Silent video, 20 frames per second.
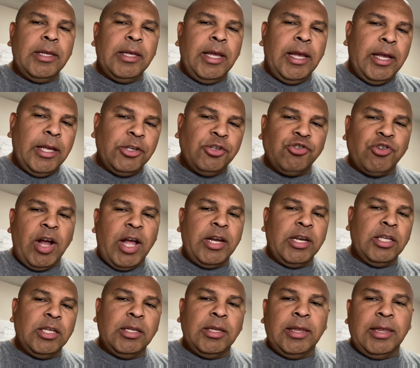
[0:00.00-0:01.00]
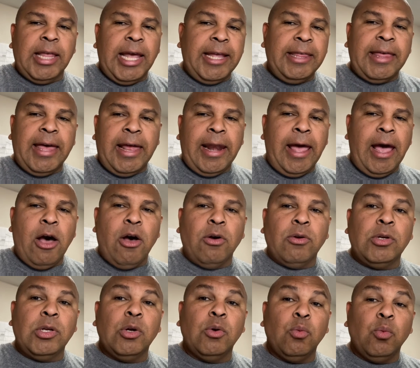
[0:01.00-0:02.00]
and trying to lay that out
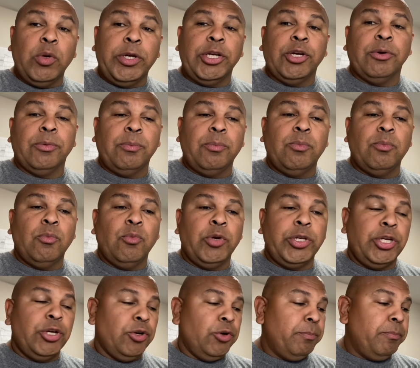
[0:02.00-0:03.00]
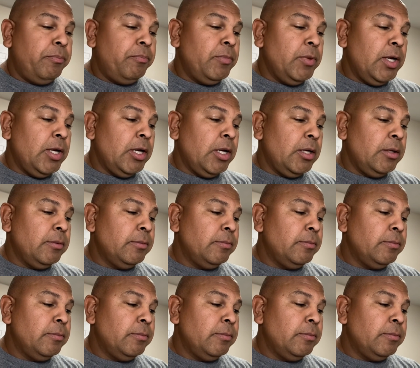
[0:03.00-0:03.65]
when you're when you're uh,